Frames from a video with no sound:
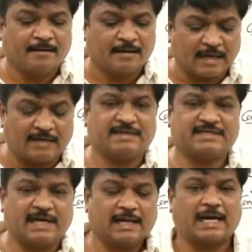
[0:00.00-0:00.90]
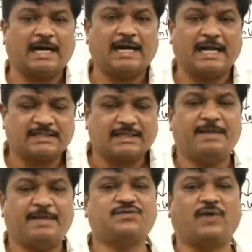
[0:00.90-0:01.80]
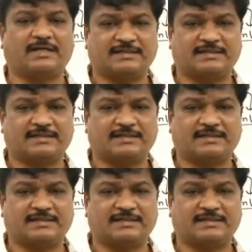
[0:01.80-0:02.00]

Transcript: Conventional current direction means what?